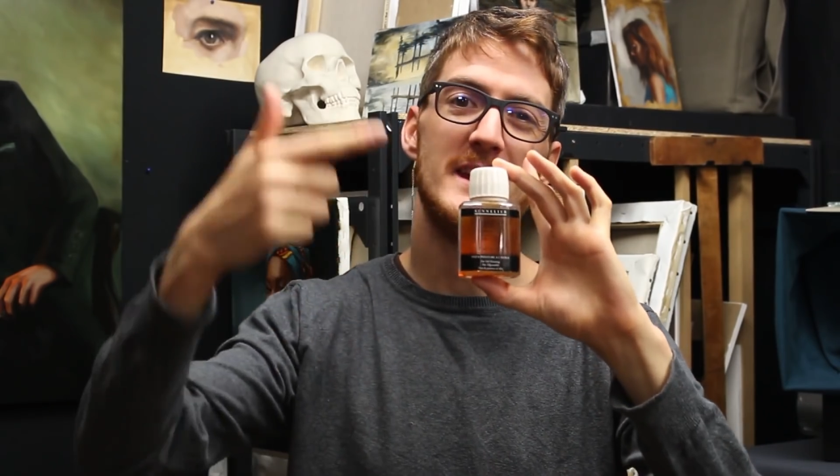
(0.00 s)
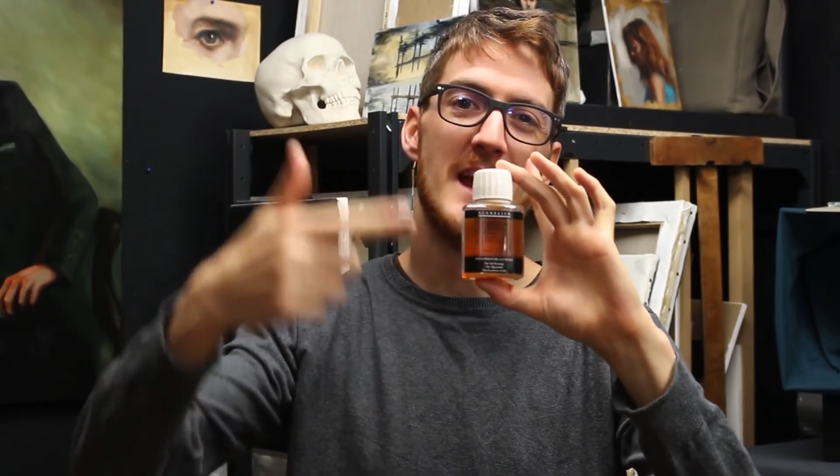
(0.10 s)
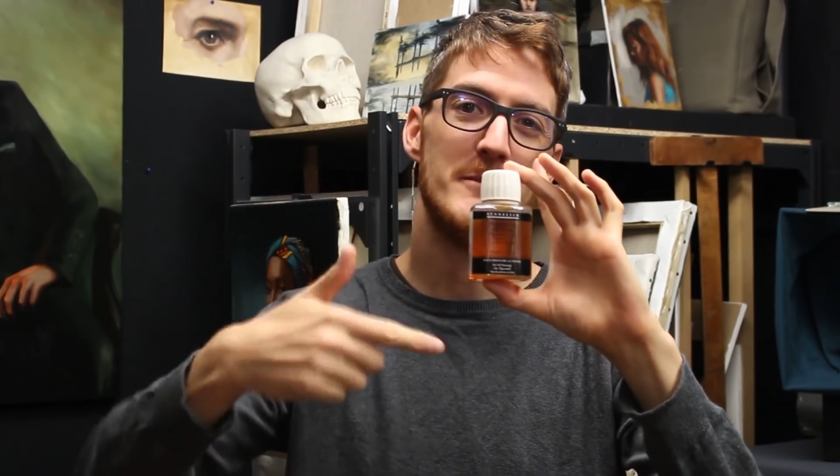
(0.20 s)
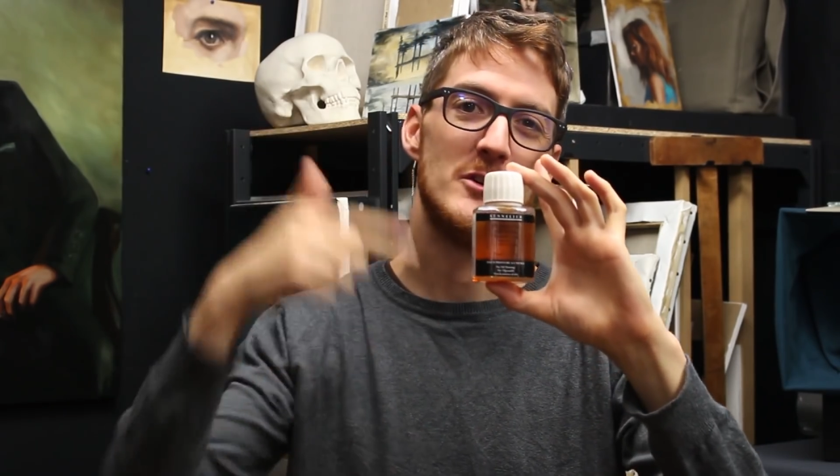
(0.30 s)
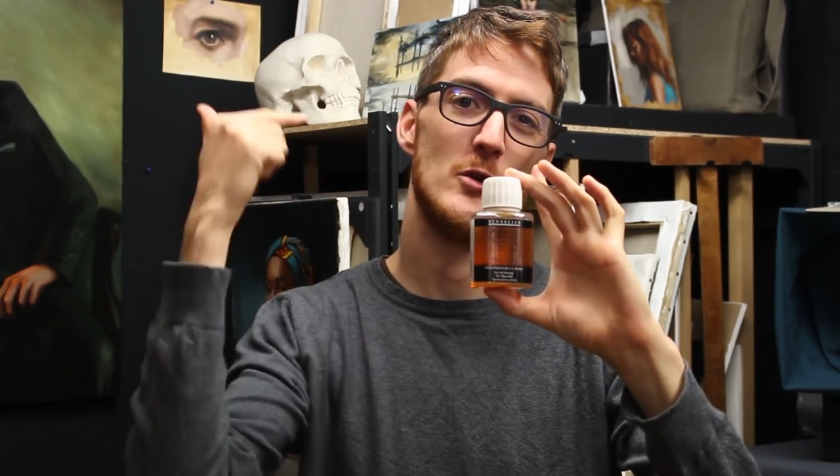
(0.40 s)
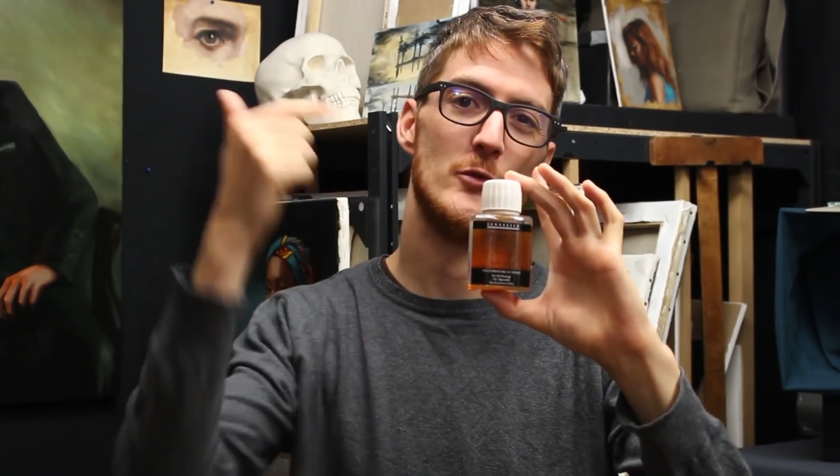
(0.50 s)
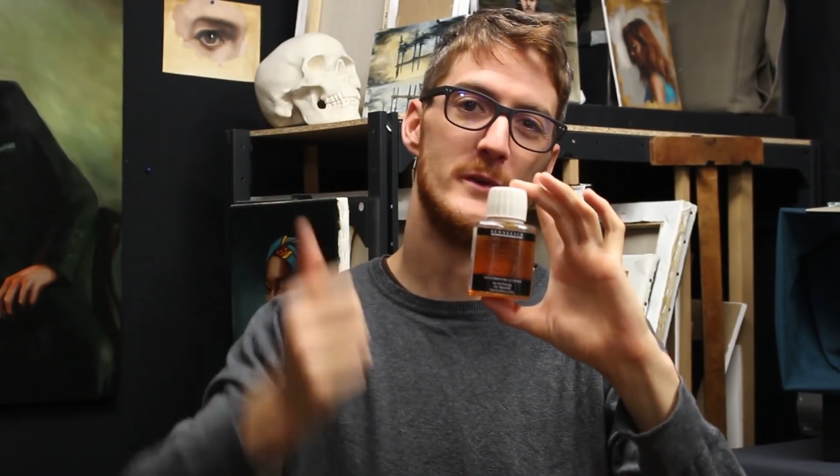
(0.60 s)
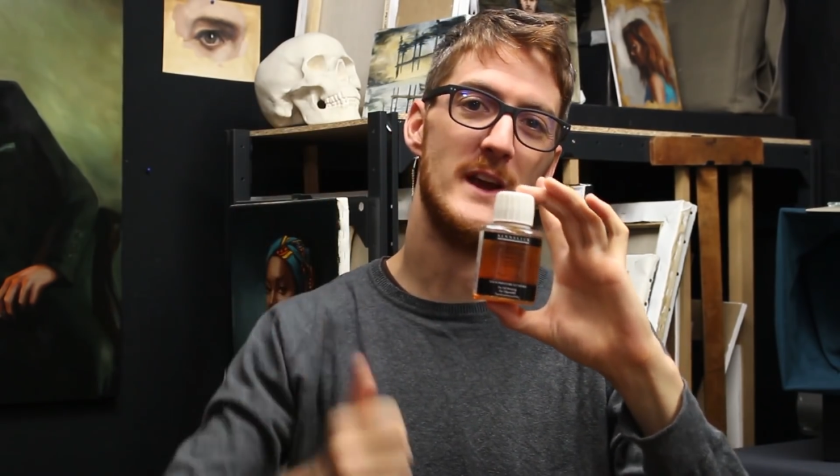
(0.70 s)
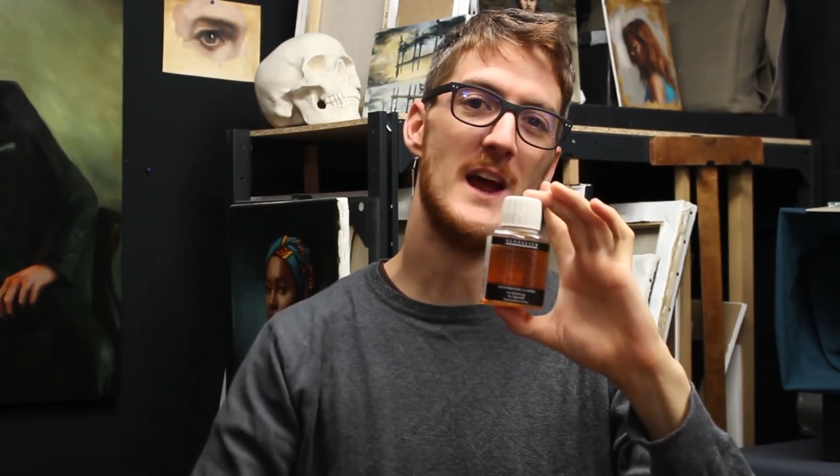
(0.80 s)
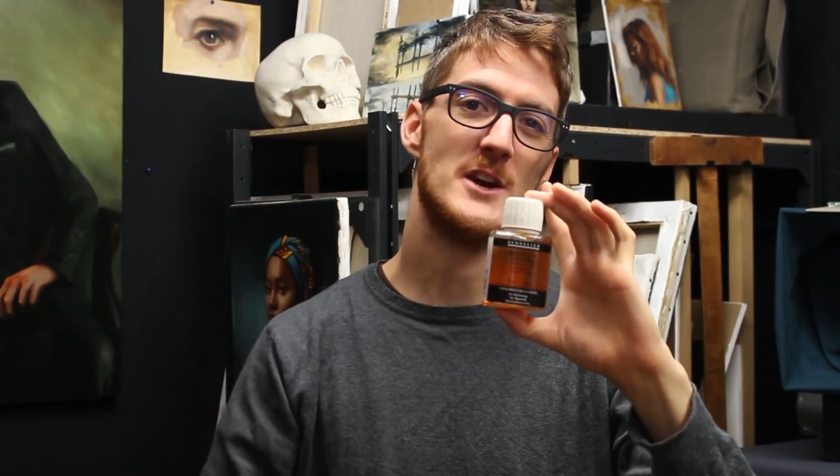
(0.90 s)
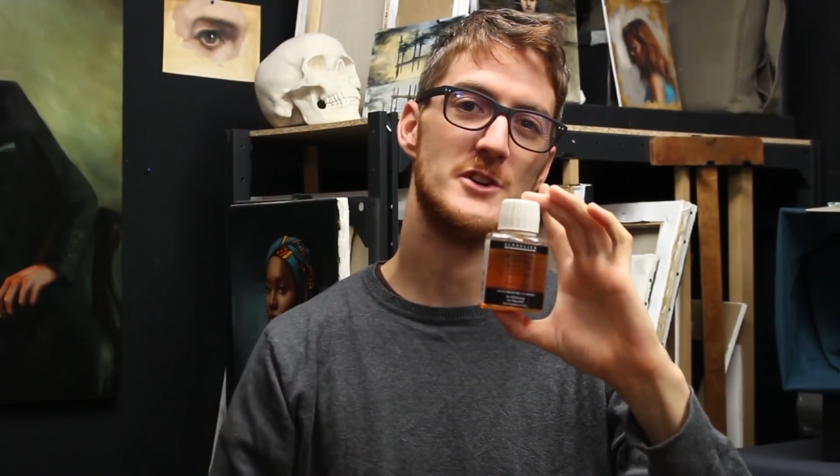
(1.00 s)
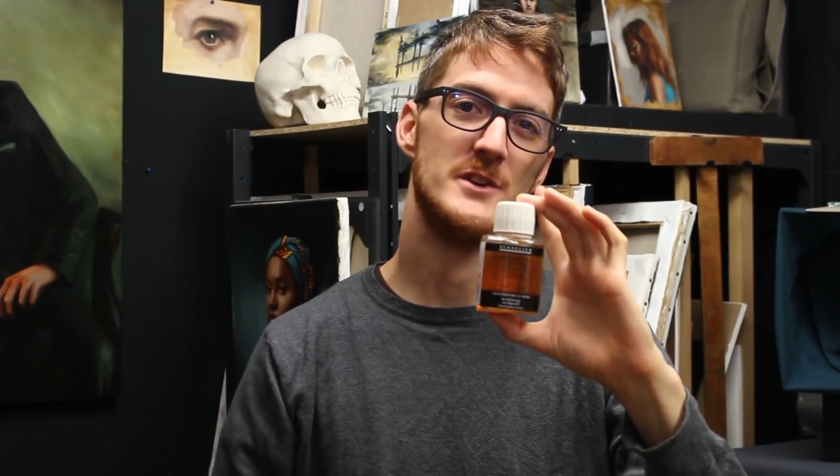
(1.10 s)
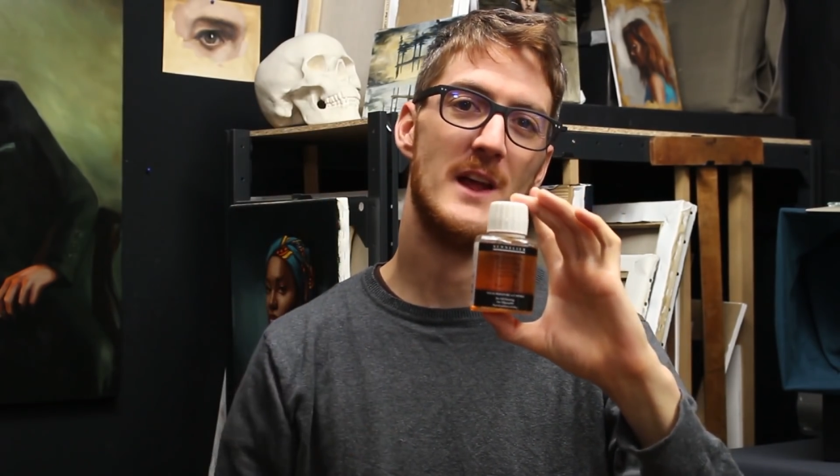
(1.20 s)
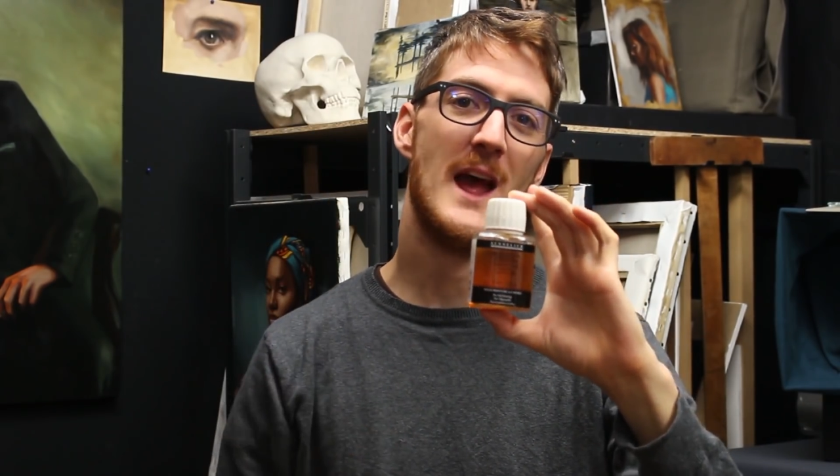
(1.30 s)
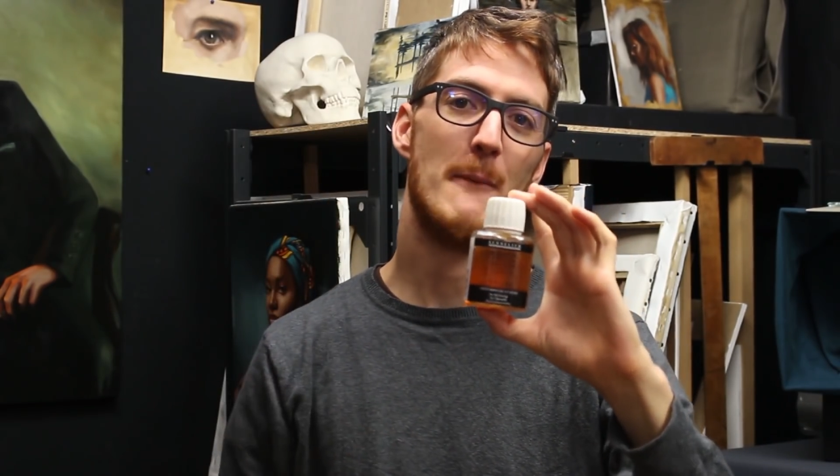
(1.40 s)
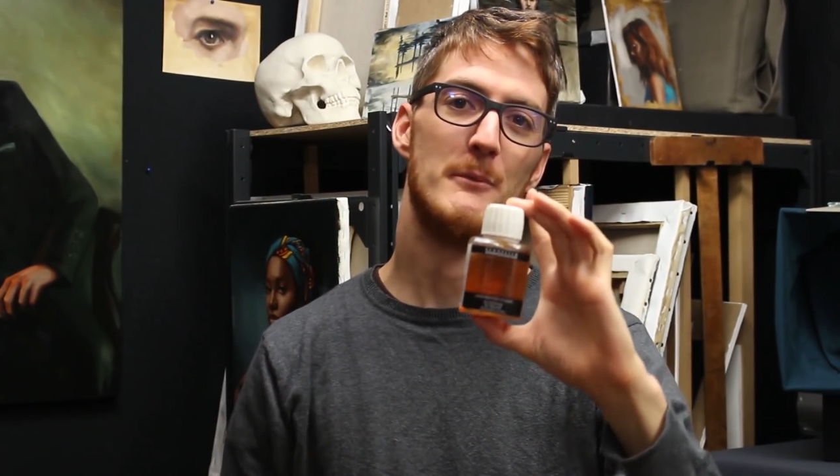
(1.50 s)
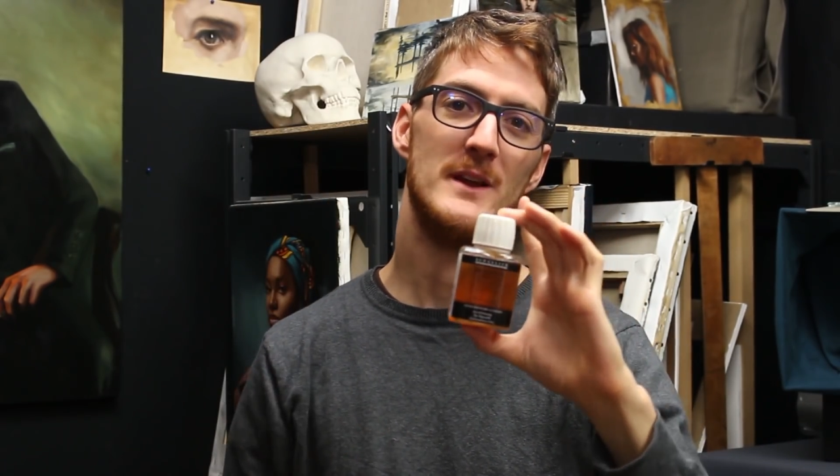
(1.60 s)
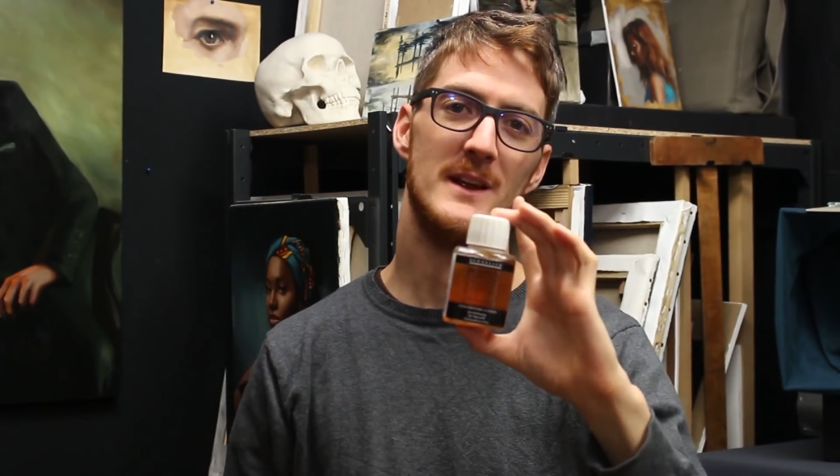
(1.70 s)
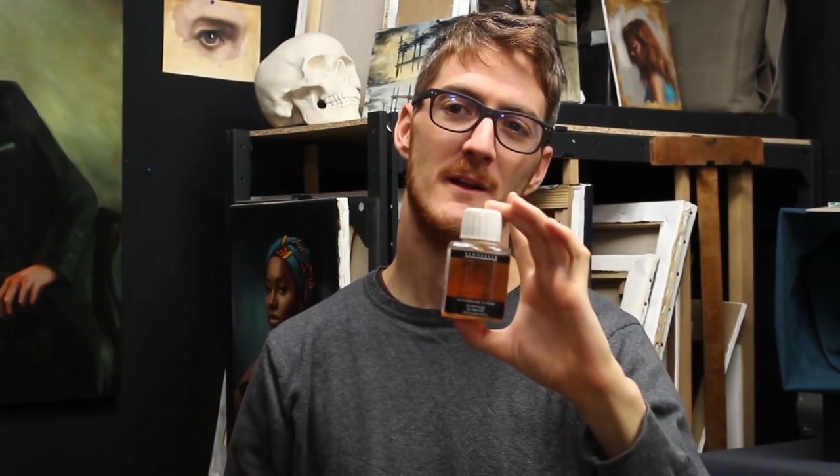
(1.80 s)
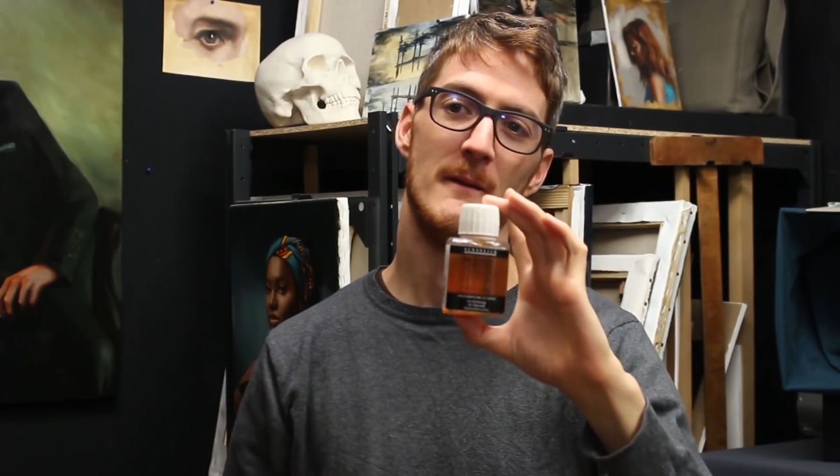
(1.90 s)
chemical reaction
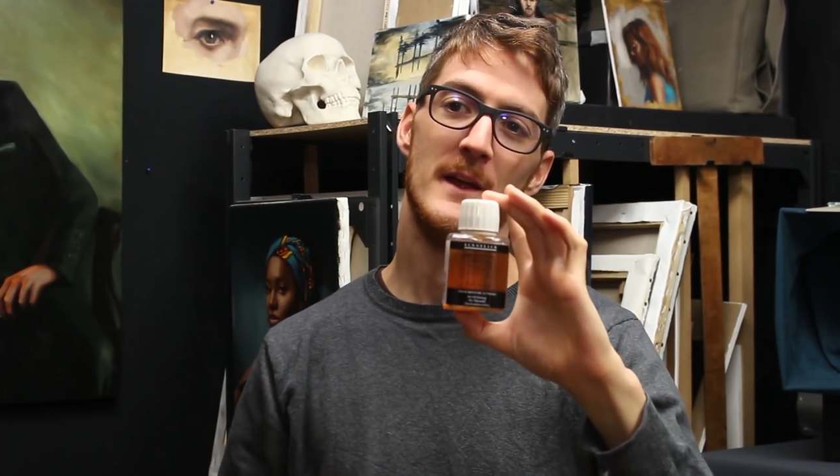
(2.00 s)
happening